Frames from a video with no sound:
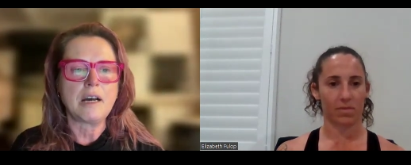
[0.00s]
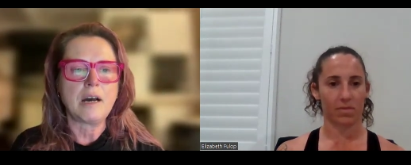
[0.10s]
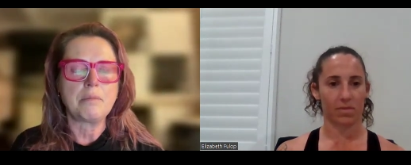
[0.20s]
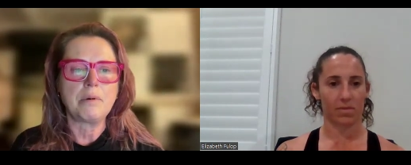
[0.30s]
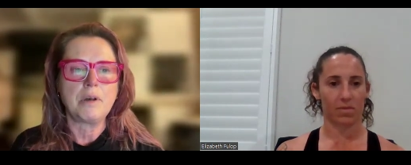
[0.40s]

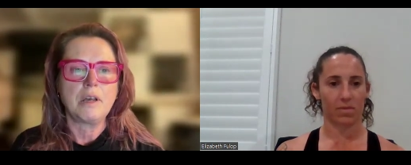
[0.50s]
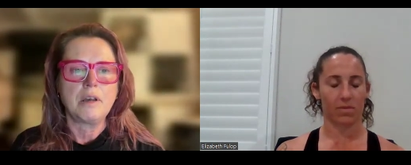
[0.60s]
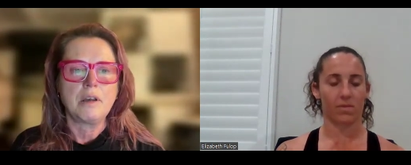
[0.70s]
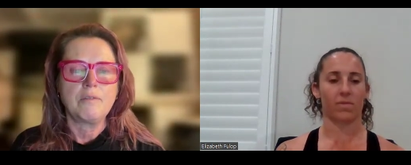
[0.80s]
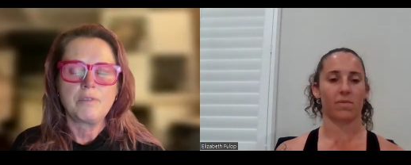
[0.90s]
Speaker 1: up
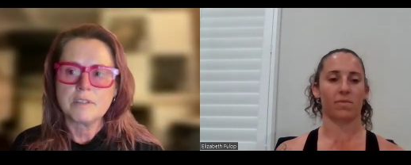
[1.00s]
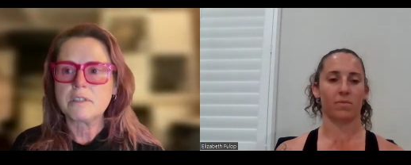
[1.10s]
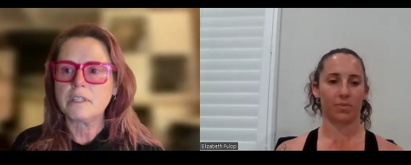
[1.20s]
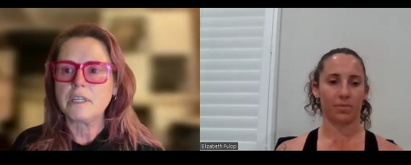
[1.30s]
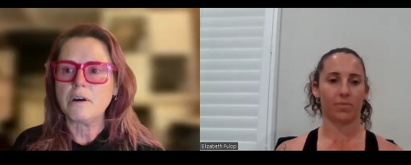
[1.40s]
mm.
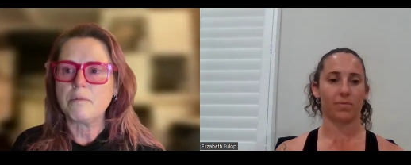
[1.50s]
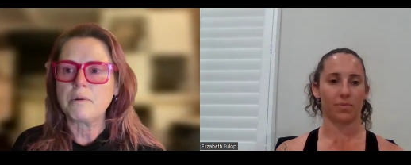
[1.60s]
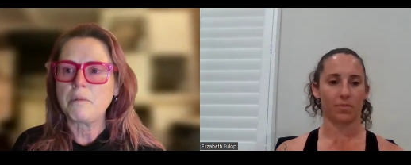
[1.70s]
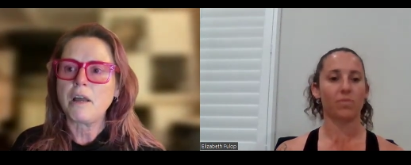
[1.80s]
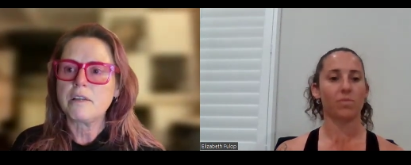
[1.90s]
physically
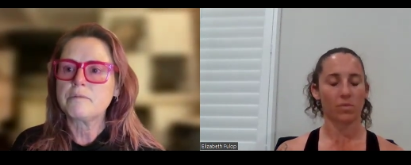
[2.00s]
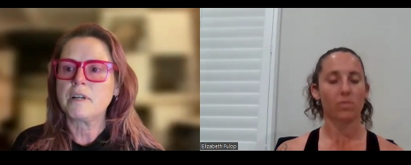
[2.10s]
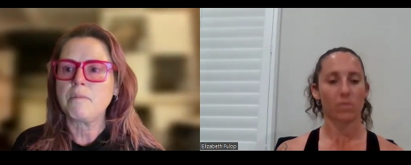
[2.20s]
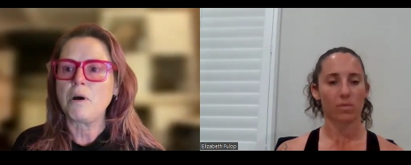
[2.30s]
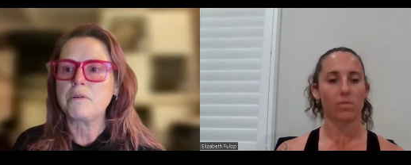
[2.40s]
compromised
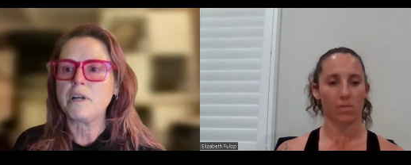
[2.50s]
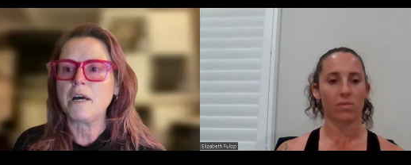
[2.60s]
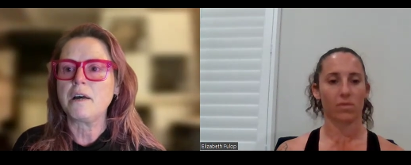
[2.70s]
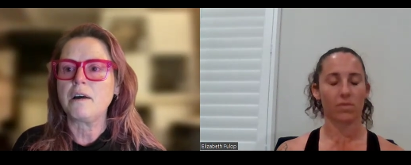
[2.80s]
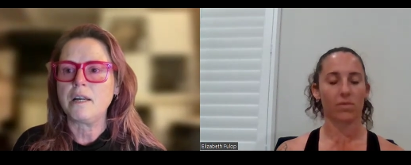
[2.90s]
when I'm
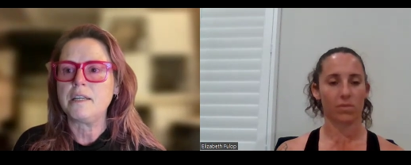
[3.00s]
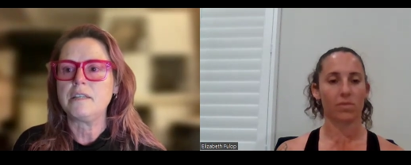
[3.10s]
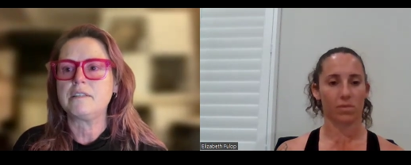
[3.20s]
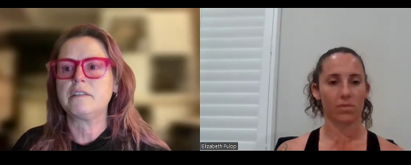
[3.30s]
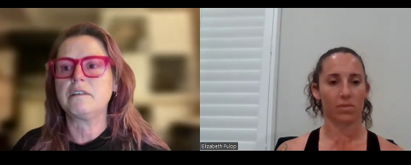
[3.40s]
older. I
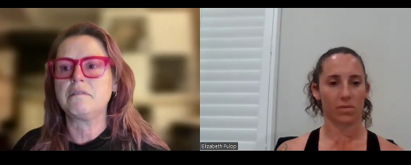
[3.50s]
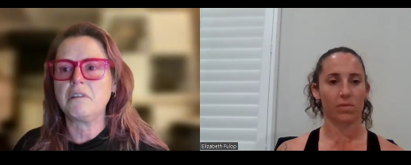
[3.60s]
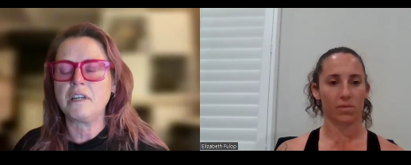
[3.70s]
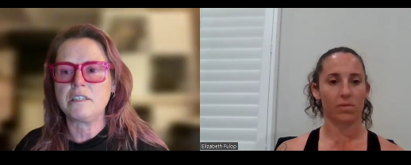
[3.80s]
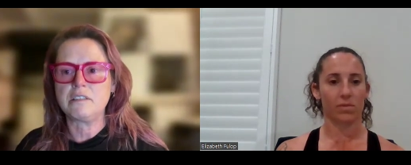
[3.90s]
need to
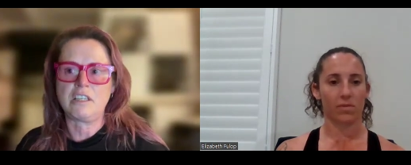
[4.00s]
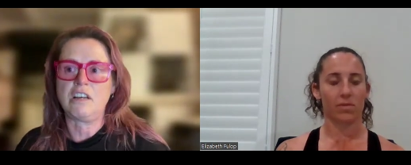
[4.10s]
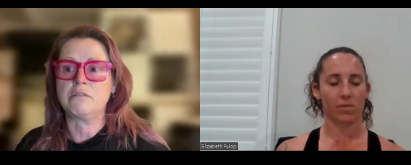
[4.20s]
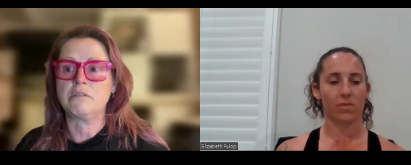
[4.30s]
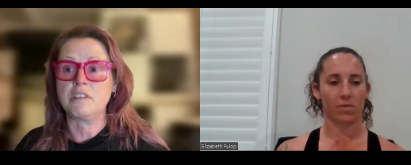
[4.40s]
I need to
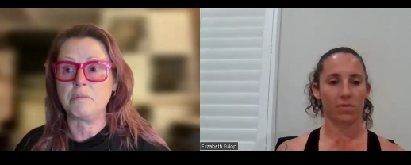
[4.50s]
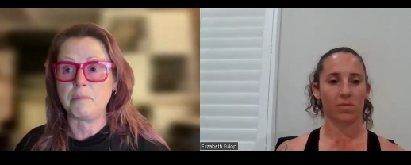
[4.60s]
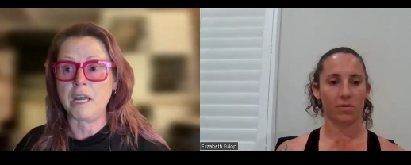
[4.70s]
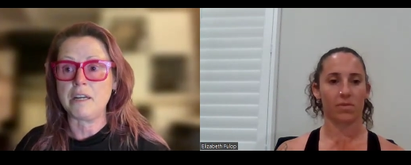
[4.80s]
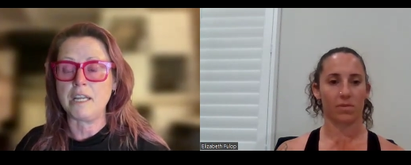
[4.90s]
start doing something
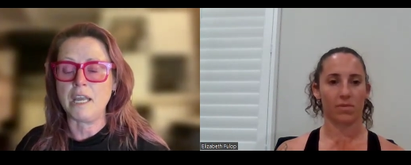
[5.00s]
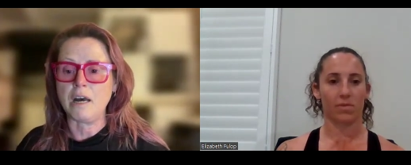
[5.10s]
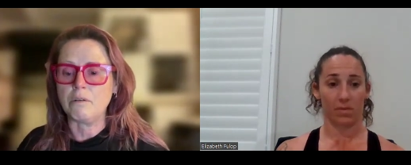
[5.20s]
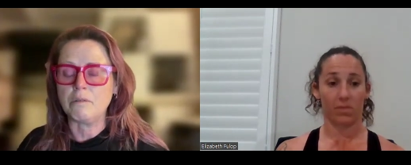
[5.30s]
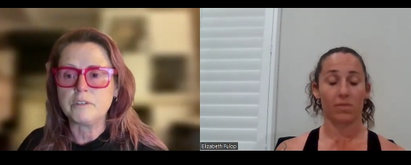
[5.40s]
about it
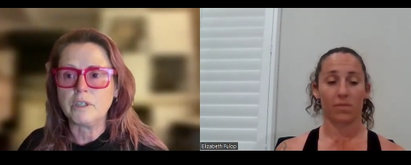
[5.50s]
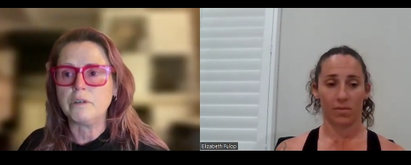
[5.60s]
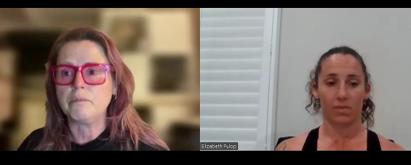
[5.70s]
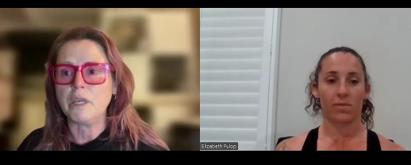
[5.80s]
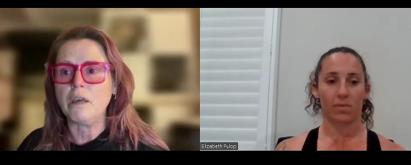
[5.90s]
now.
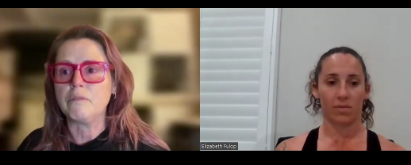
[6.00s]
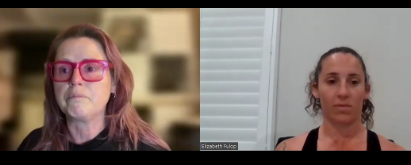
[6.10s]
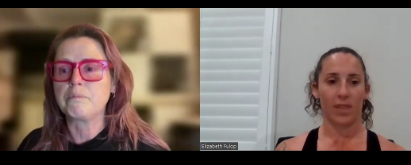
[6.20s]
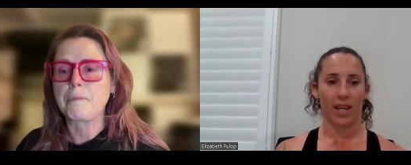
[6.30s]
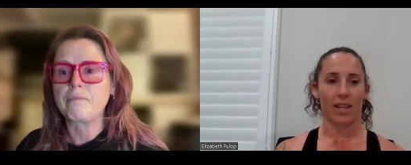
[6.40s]
So
Speaker 2: yeah.
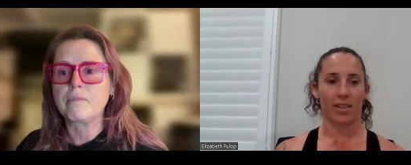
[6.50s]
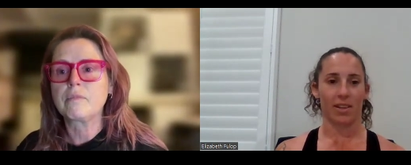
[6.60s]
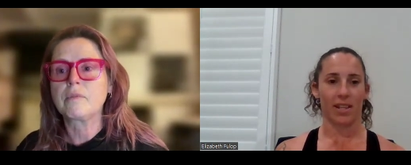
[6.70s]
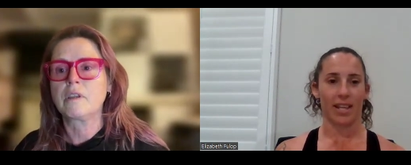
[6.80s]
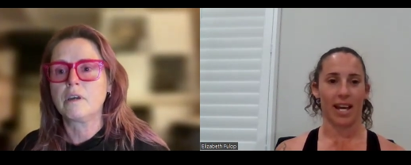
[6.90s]
Yeah,
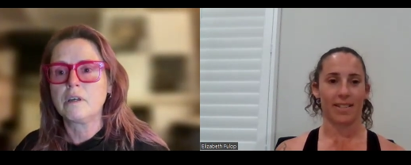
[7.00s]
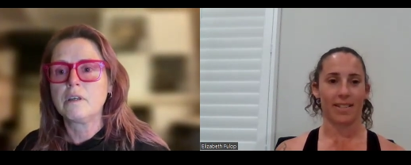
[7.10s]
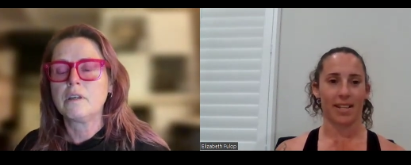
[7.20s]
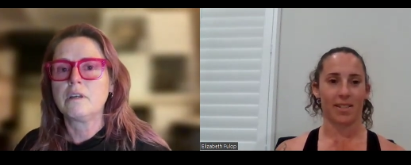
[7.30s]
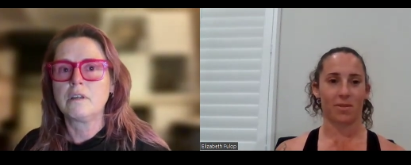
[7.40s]
no, I think
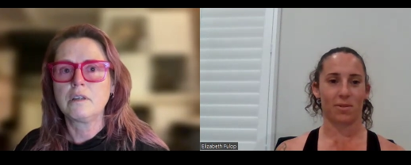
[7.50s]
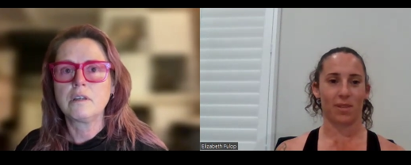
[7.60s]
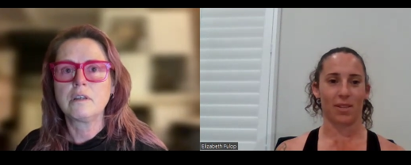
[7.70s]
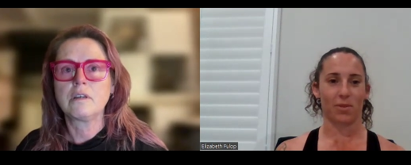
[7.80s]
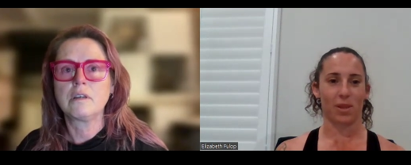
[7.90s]
that's that's
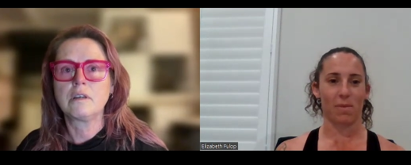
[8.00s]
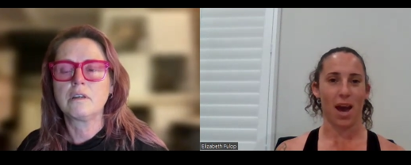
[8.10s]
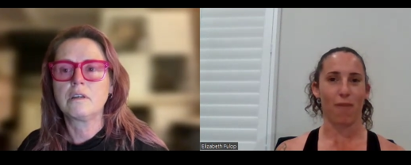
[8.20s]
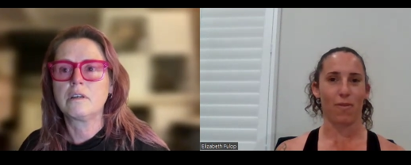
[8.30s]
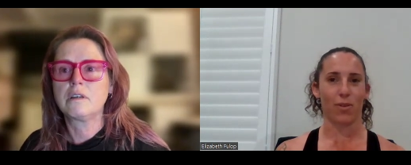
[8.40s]
that's really
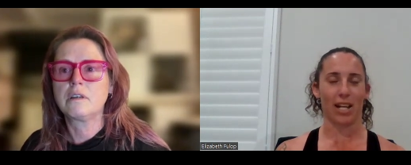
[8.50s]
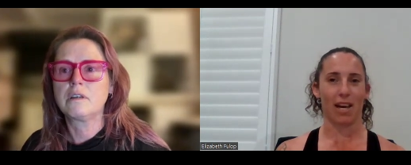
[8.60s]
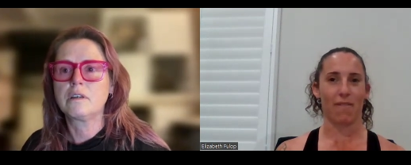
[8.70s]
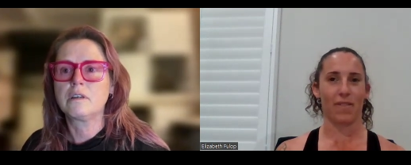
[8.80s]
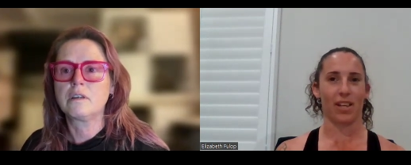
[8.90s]
powerful, and I
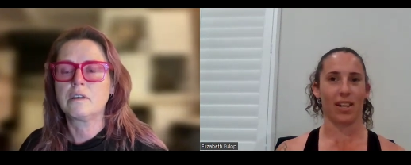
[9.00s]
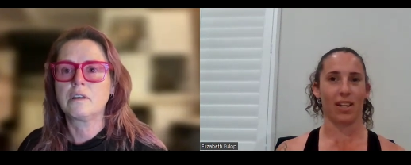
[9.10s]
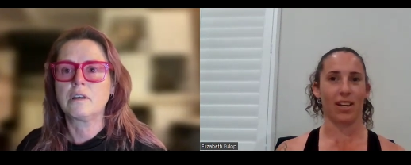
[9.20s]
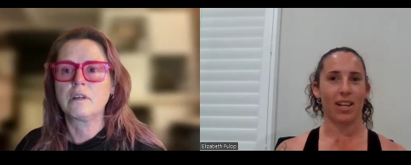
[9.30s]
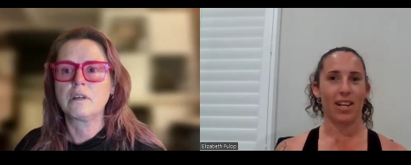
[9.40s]
love
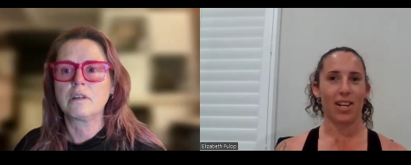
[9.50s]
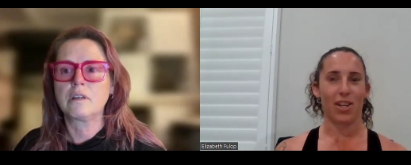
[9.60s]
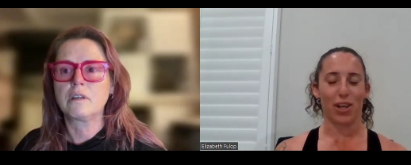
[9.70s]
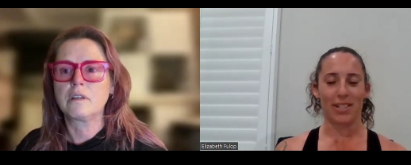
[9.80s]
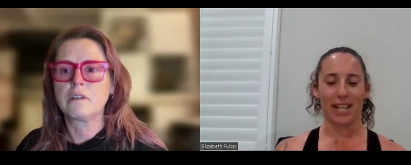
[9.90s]
the
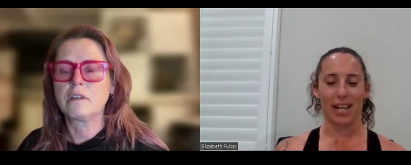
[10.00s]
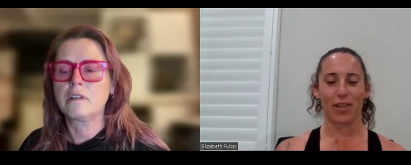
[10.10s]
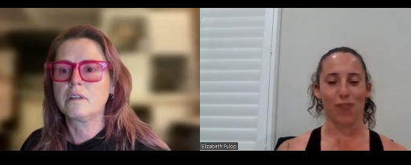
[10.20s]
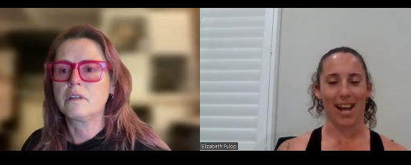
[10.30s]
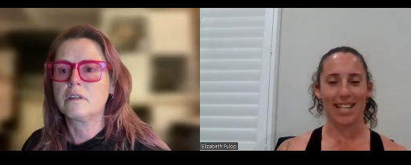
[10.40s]
you know you've
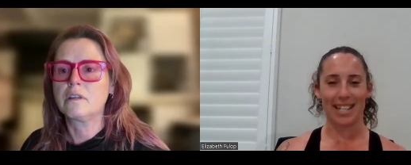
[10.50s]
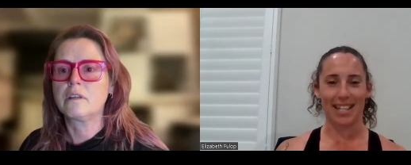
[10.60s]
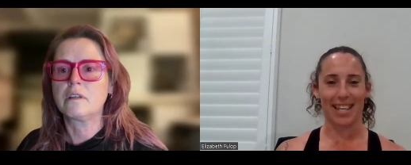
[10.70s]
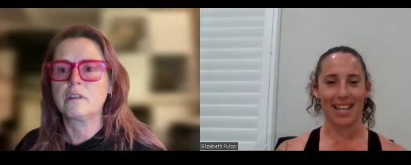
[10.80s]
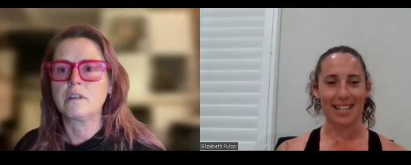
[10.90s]
done the
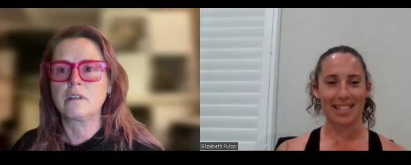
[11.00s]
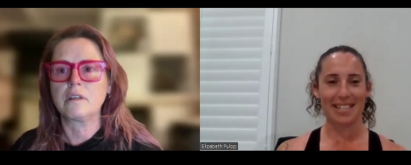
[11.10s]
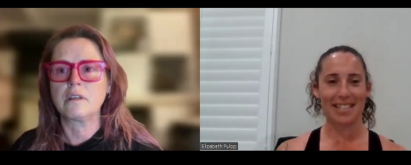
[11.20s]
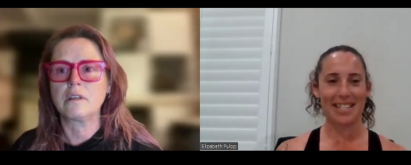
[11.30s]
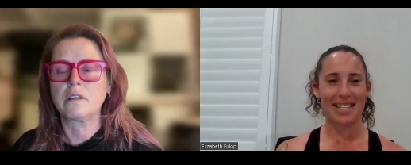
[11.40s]
drastic
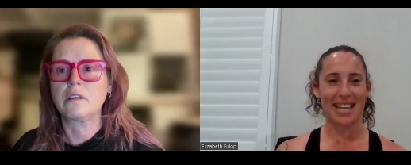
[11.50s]
things